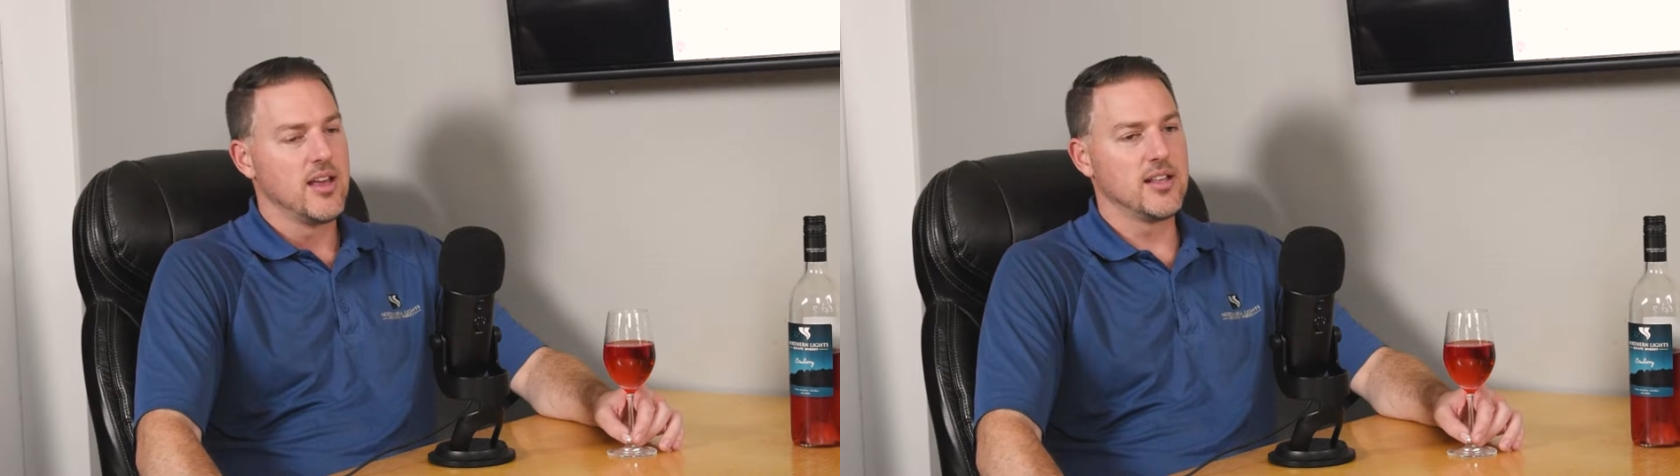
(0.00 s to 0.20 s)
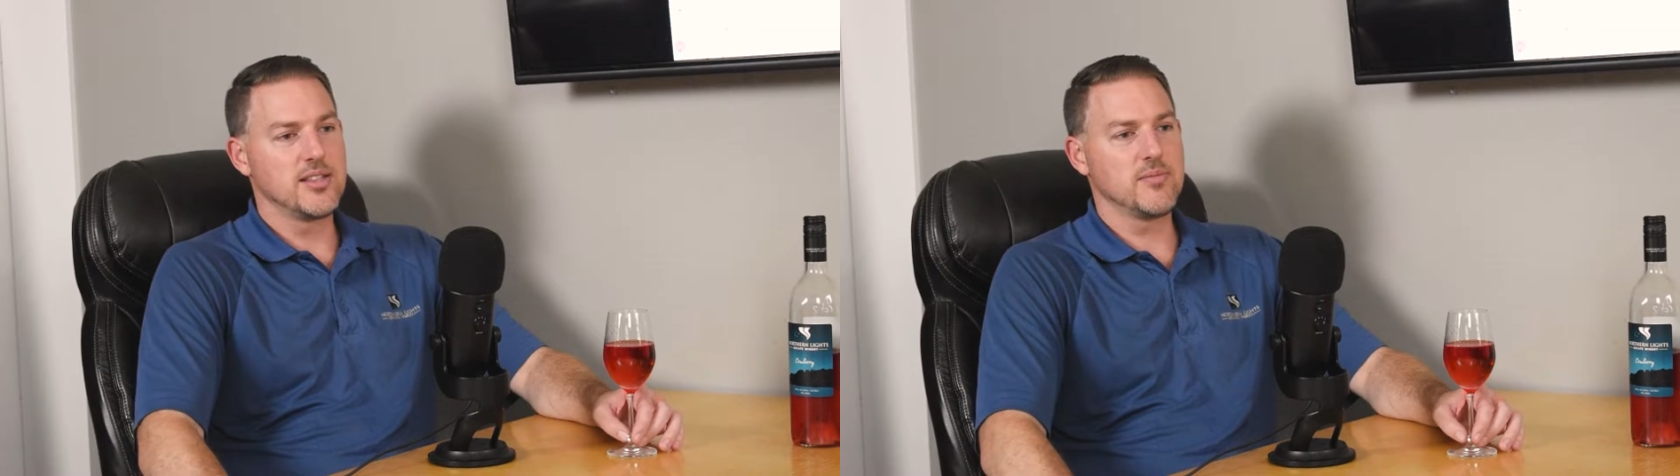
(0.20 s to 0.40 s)

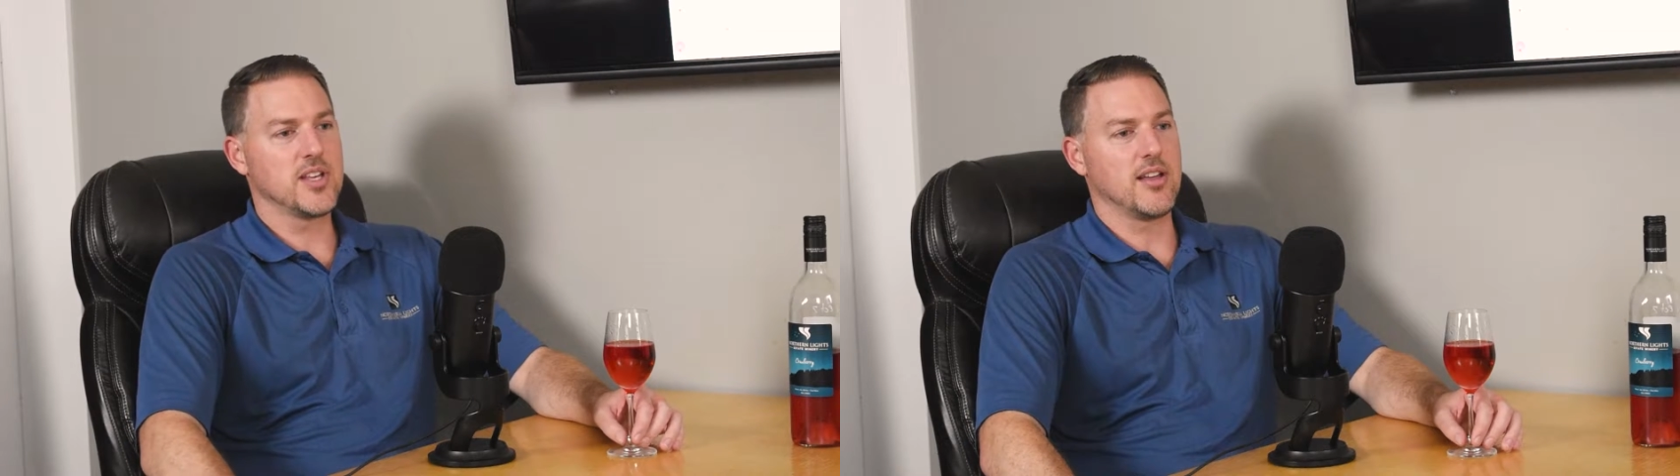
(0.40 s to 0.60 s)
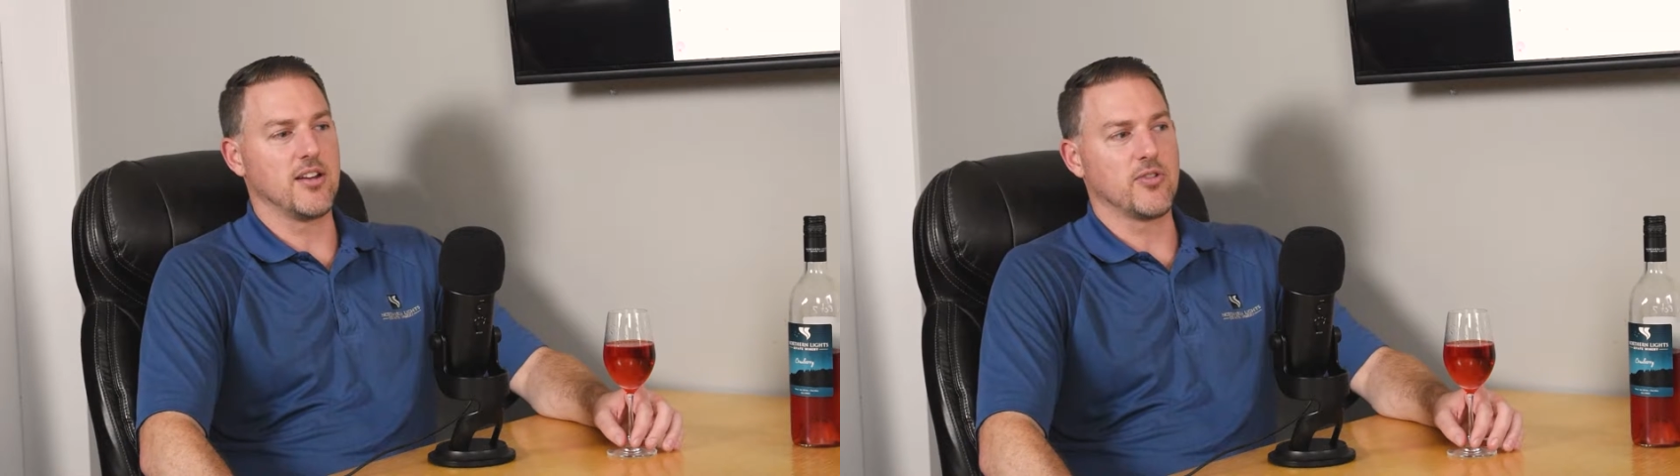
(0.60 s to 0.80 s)
It seems
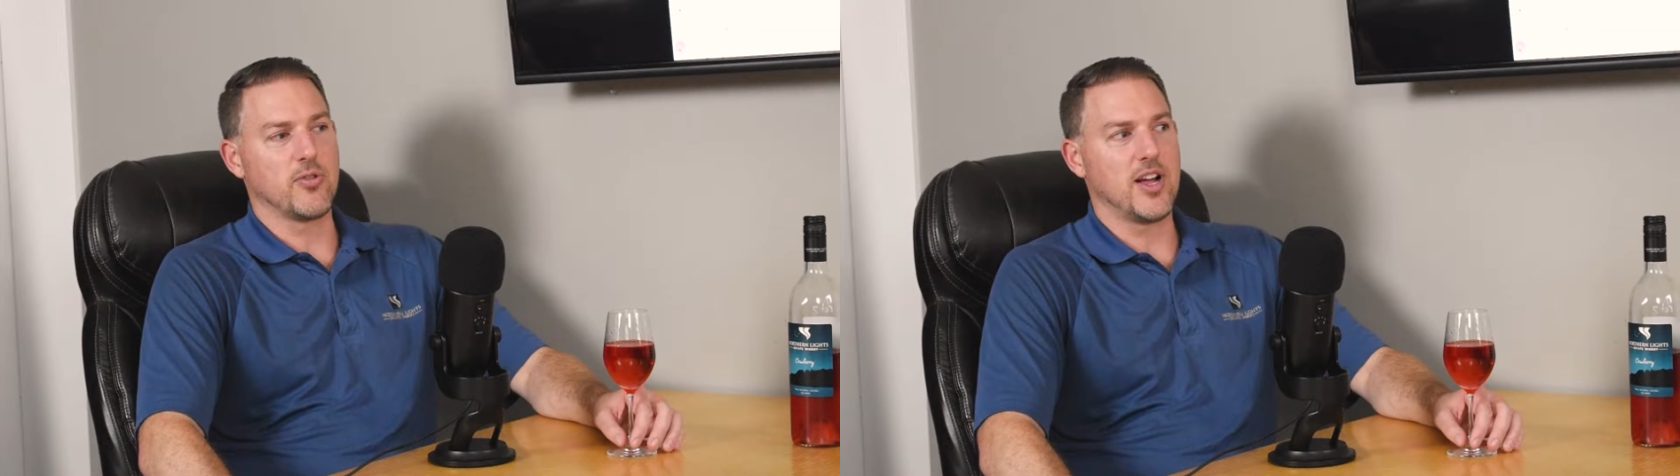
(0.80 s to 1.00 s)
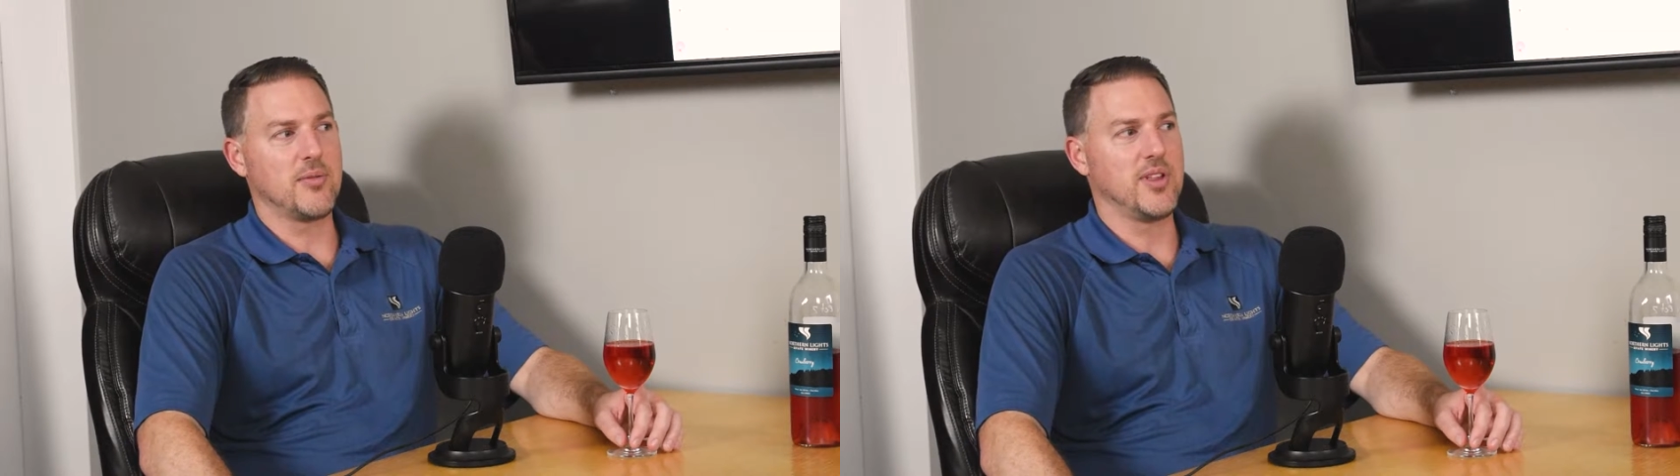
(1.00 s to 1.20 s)
like an
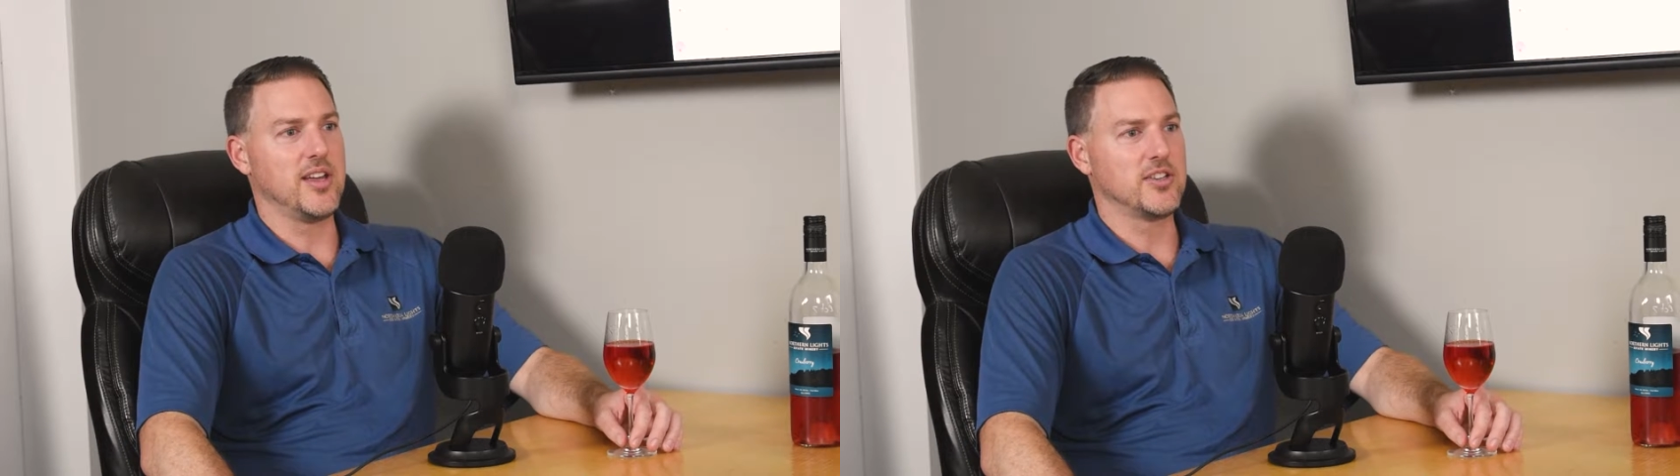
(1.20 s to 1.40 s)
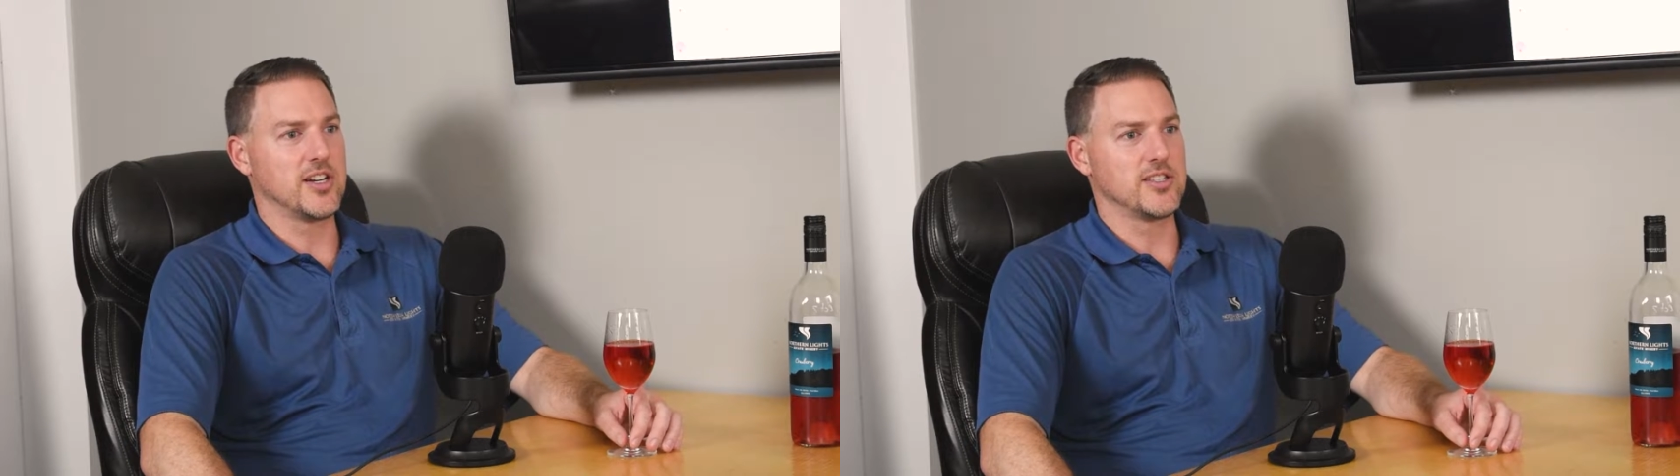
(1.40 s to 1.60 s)
incredibly
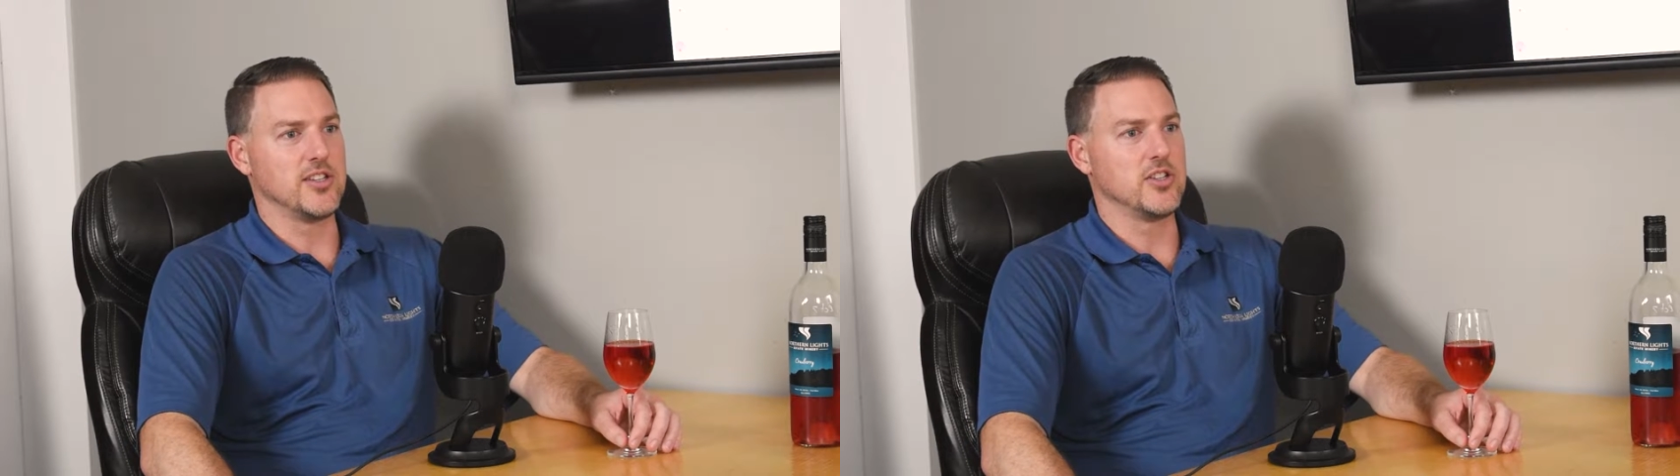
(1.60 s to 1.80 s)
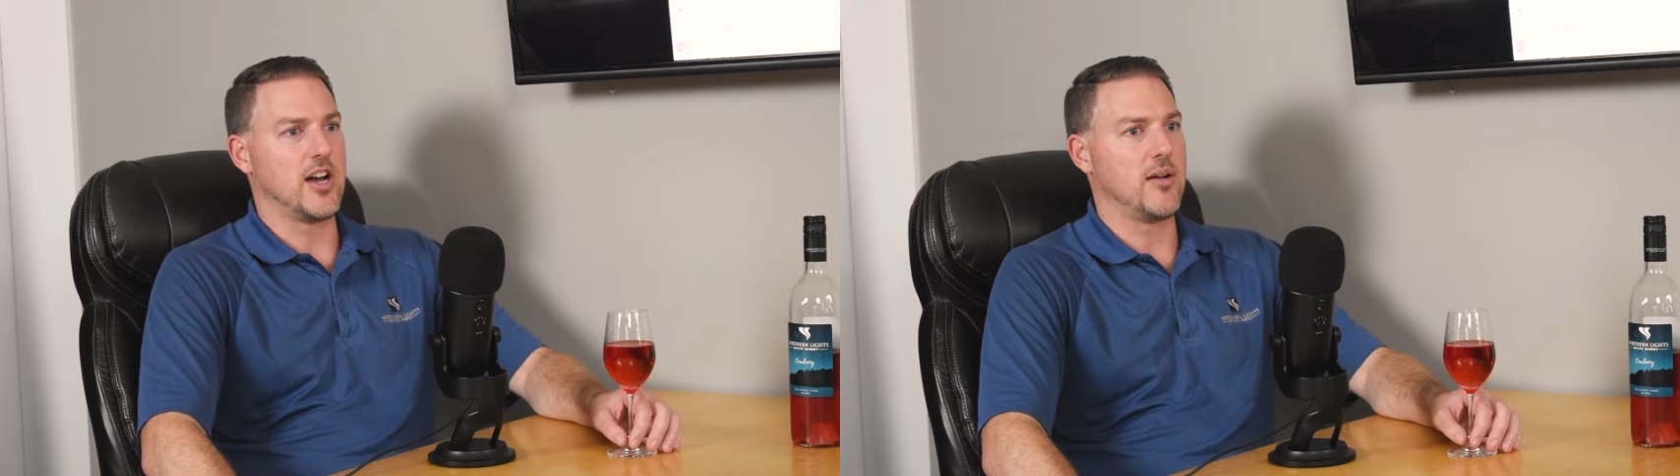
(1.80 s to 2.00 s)

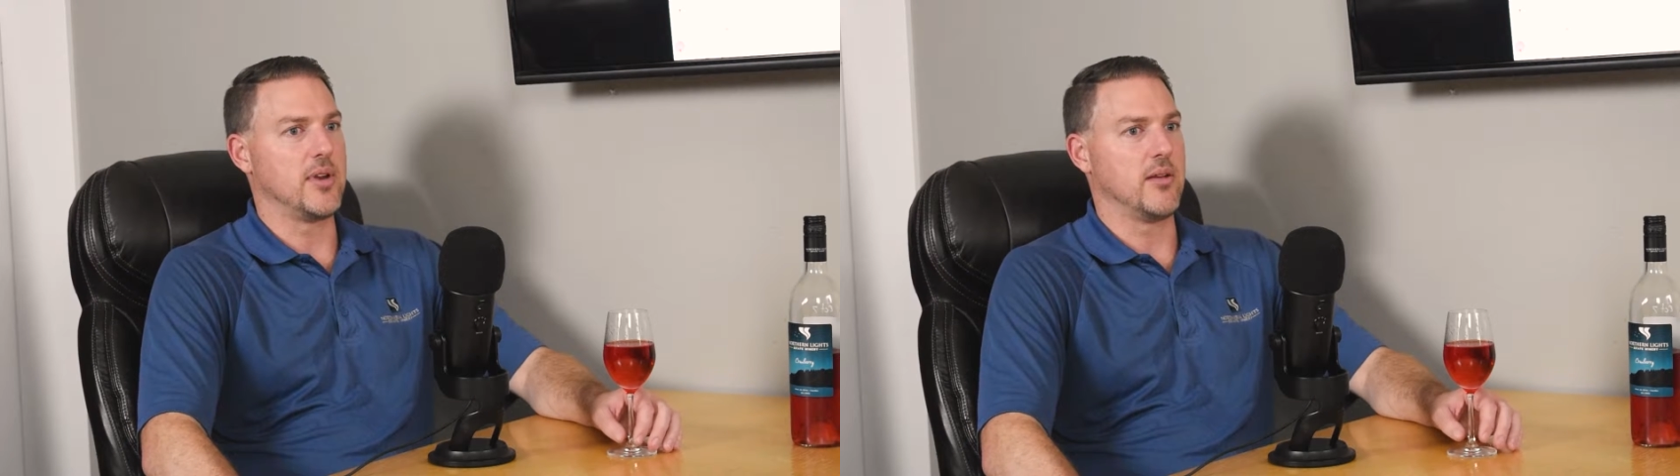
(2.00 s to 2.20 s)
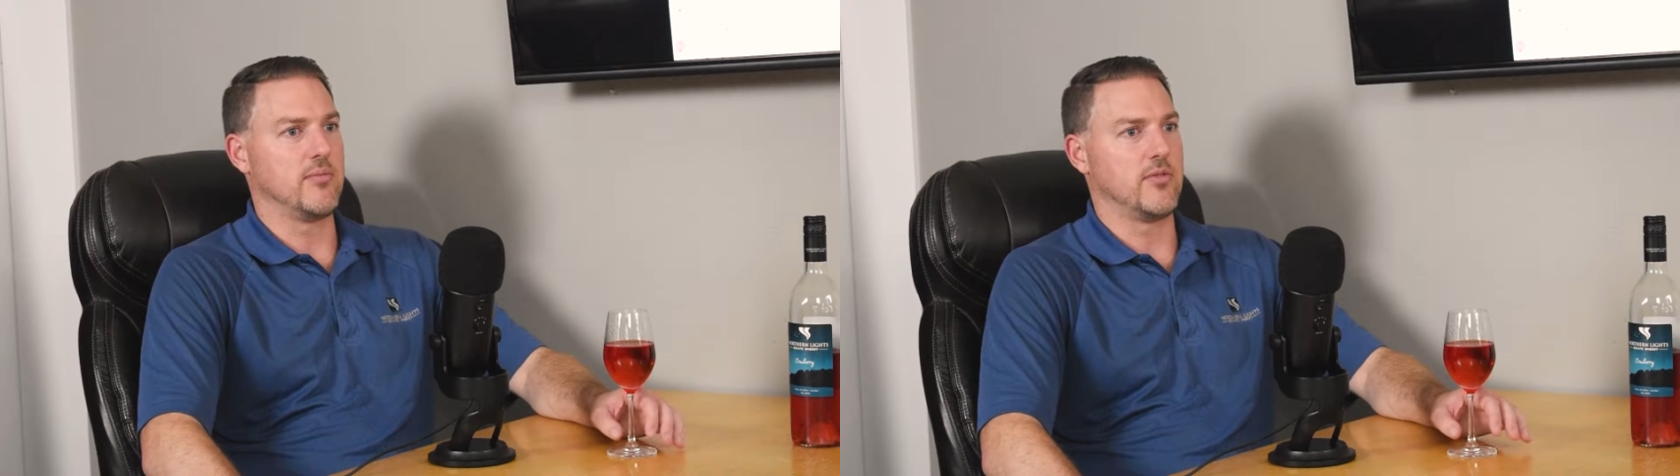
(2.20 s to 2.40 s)
interesting job, and I'm